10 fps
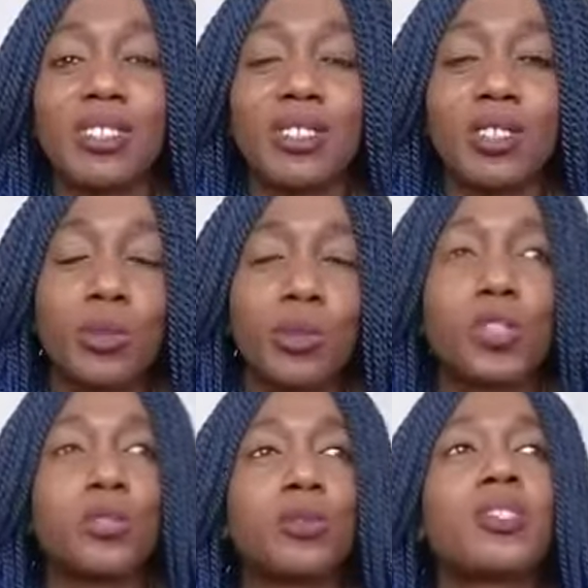you
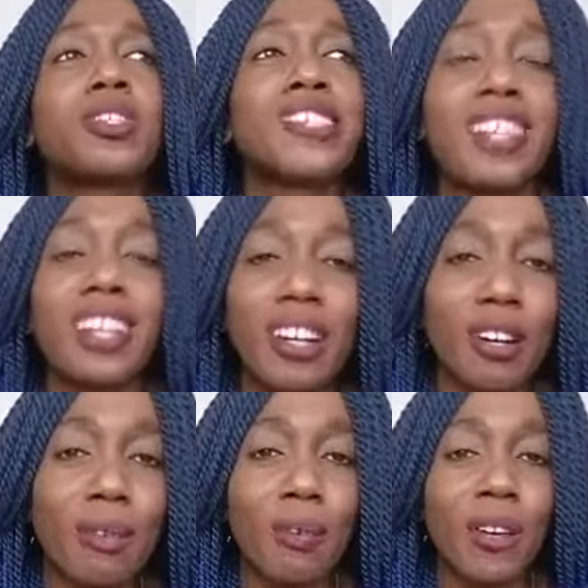you
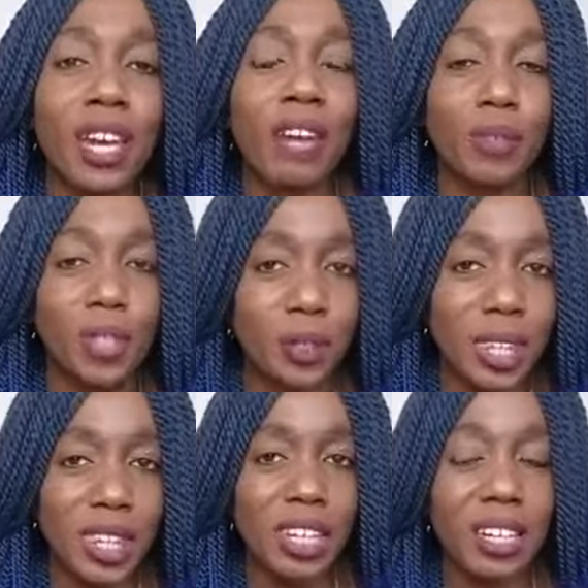deserve every
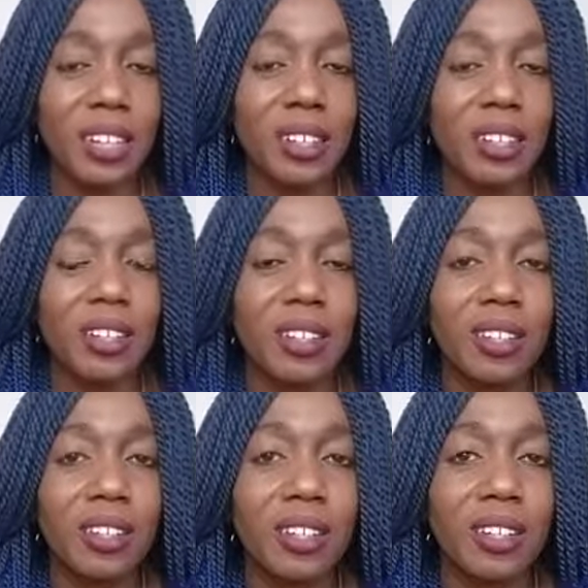good thing.
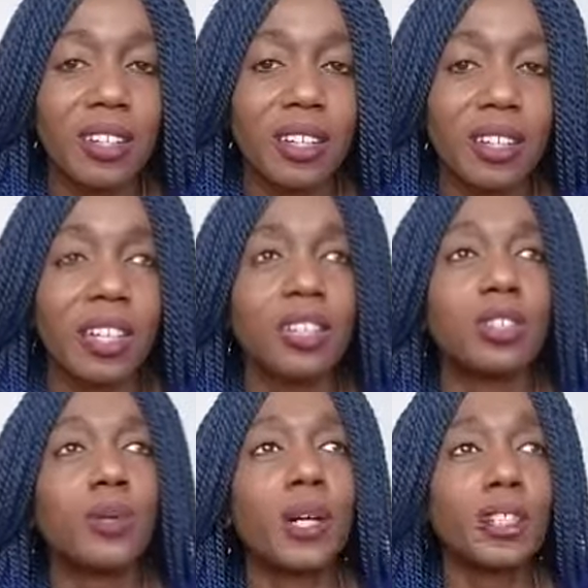
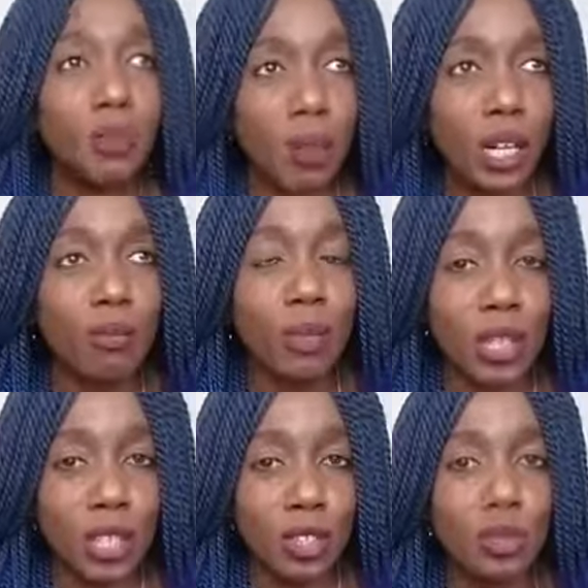And you are a divine
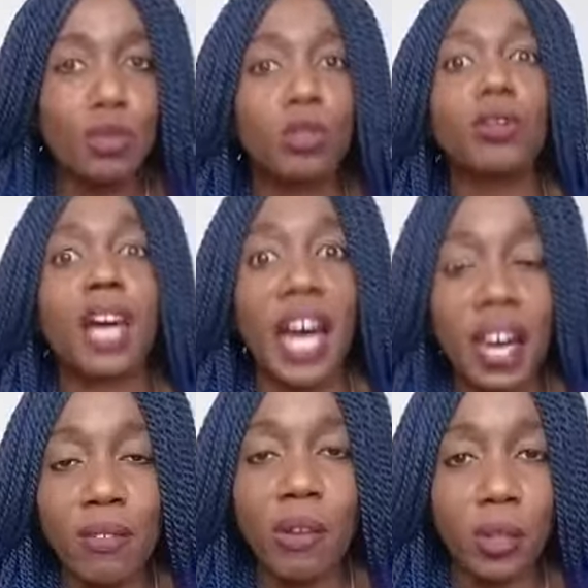being. You could
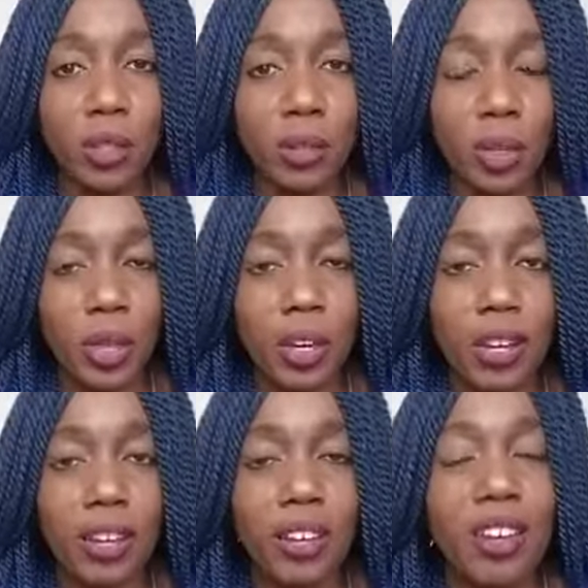have every good
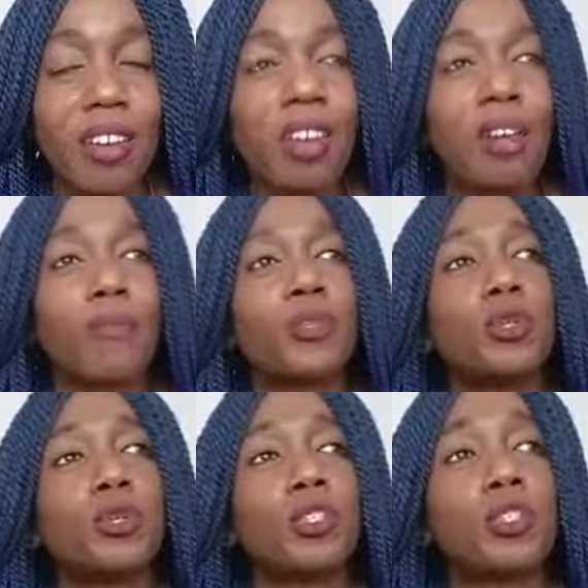thing if
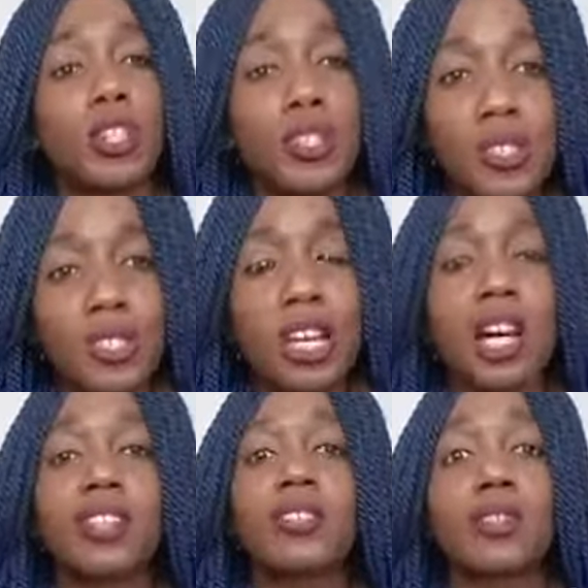you would just
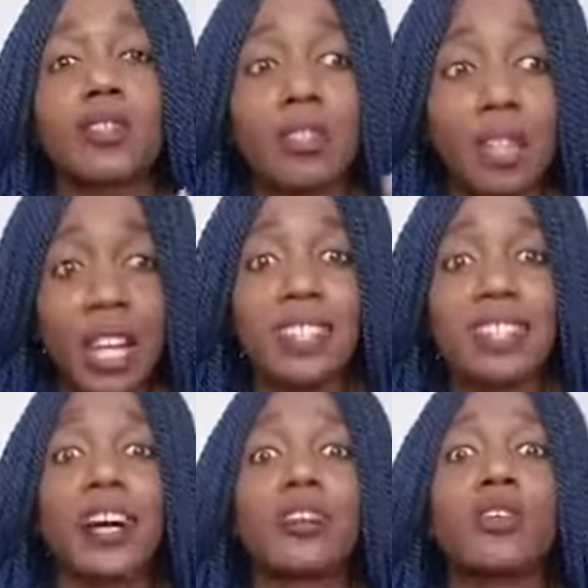start to let
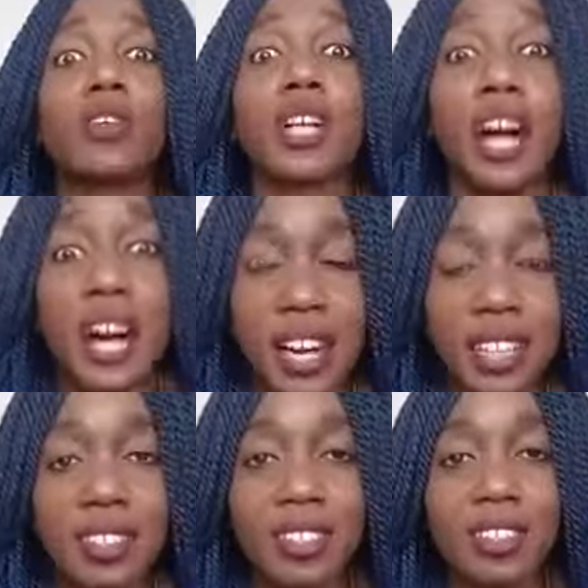down your guard,